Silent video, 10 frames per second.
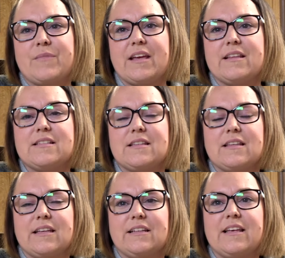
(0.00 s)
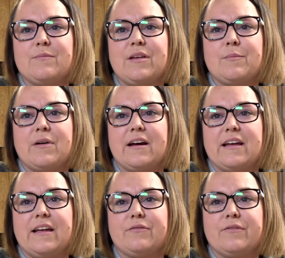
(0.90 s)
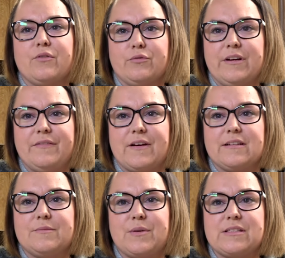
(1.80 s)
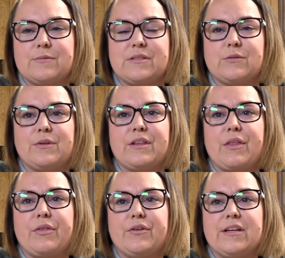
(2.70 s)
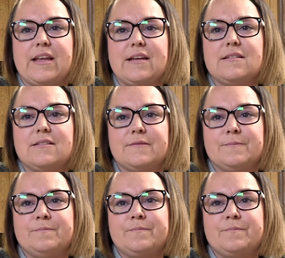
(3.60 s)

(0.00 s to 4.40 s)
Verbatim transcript: and they said that they'd give me my full refund because it was still within the 30 days.